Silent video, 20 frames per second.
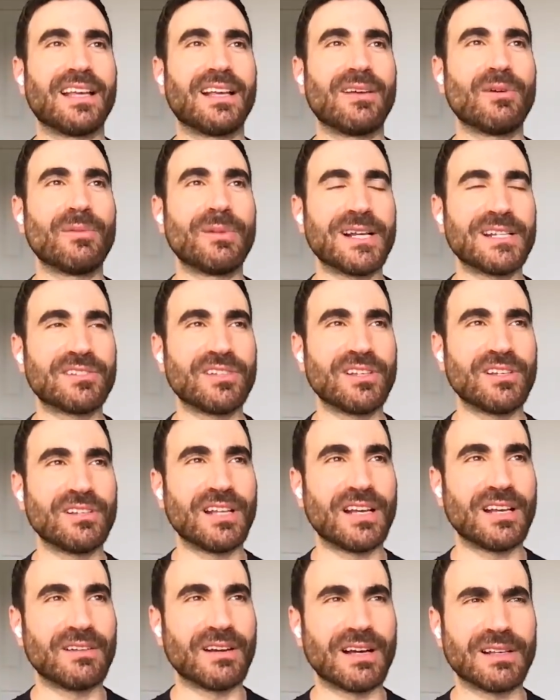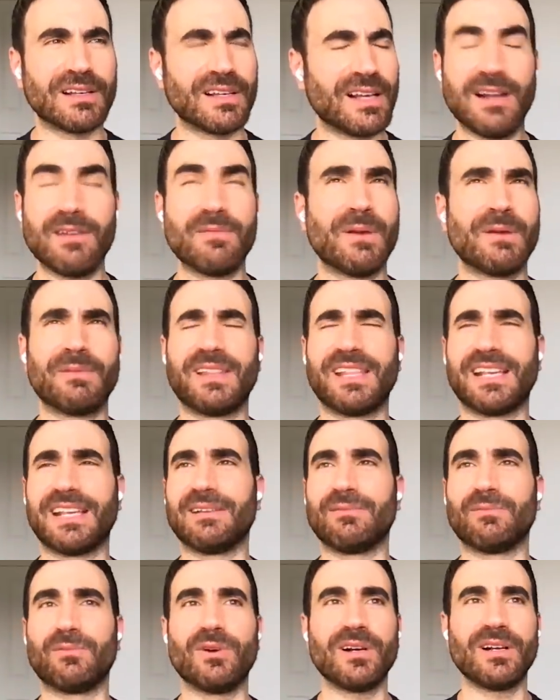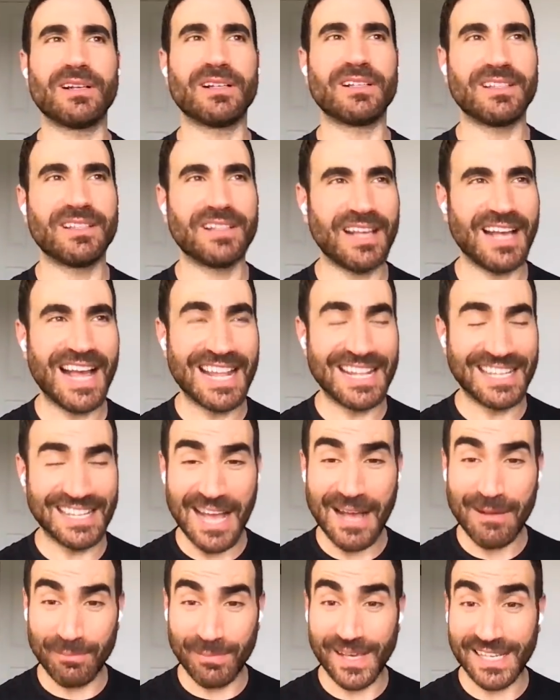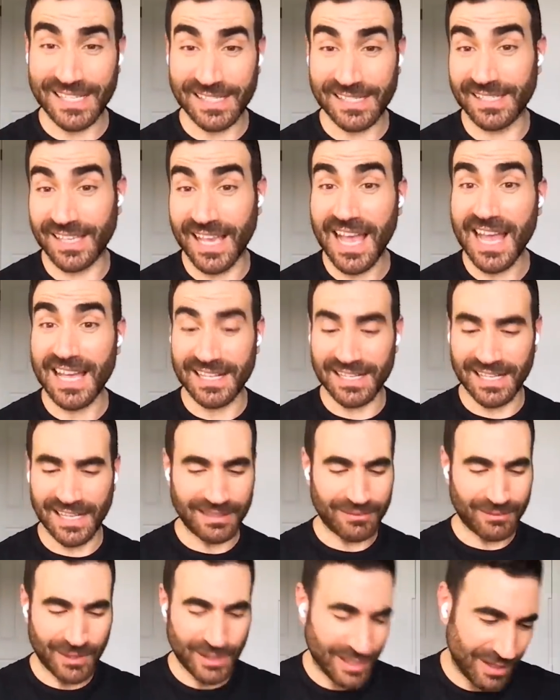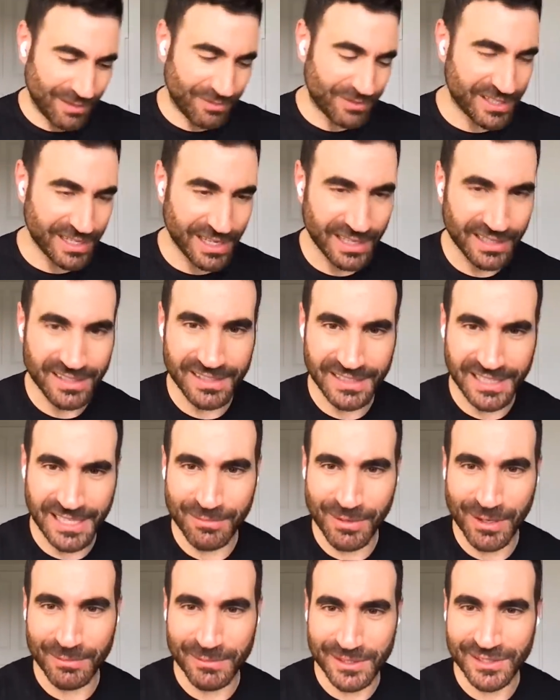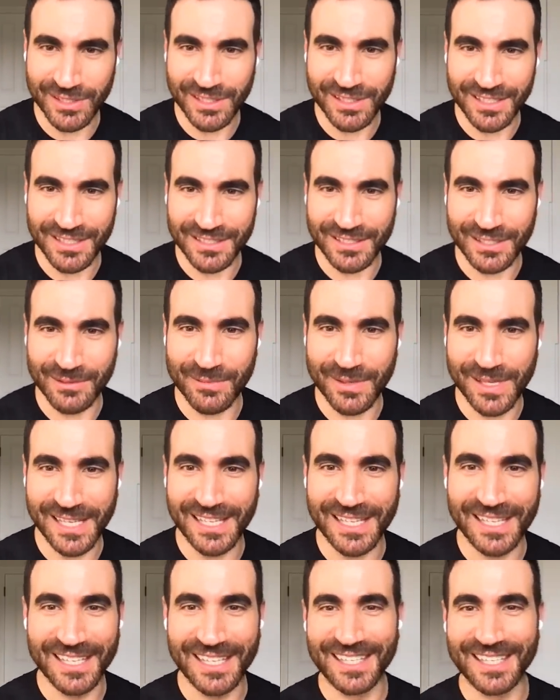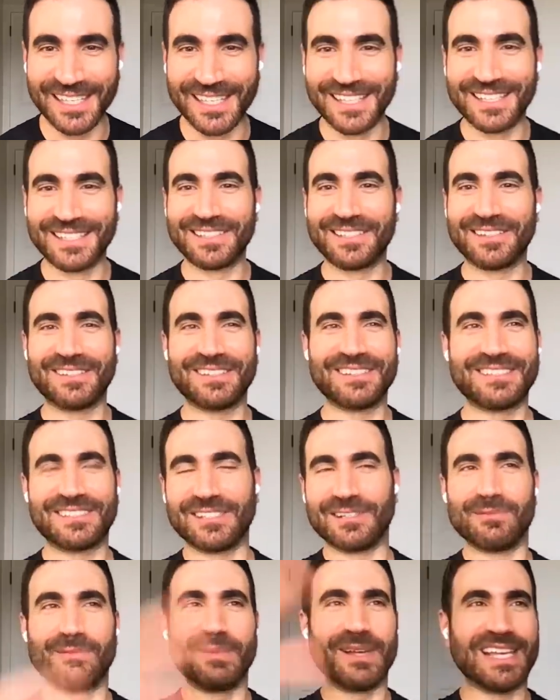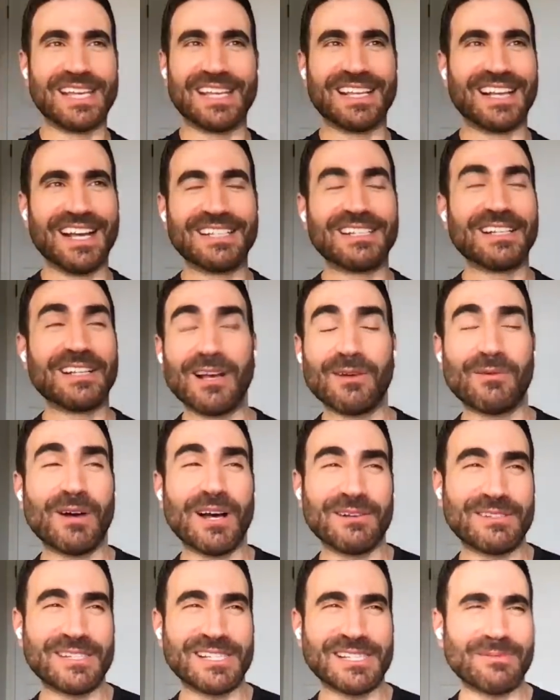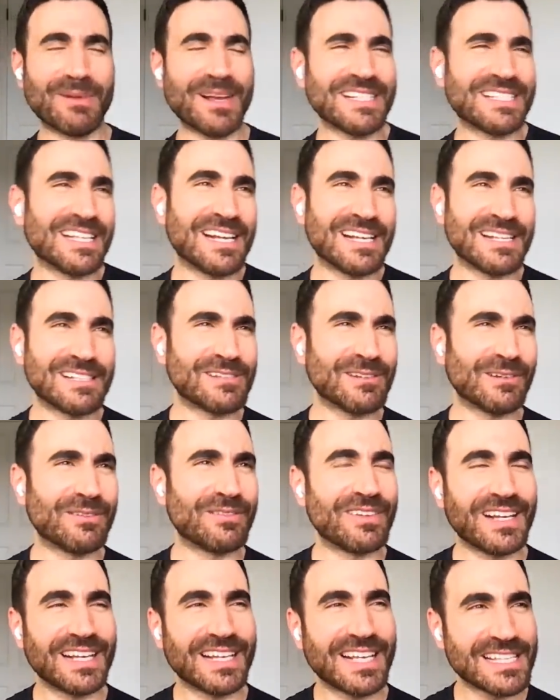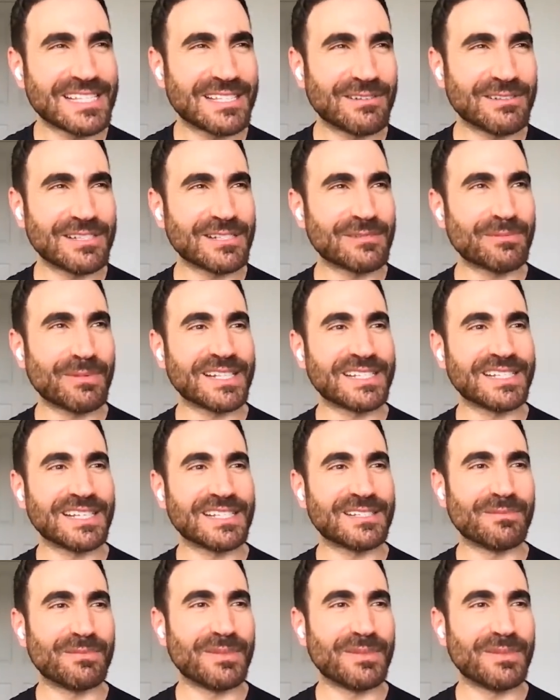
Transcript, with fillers: what about Juno? I, I remember thinking, what? And, and being scared, like, well, obviously I can't keep up with Juno. She'll be she'll be i don't know what i was expecting i sort of i guess i was expecting her to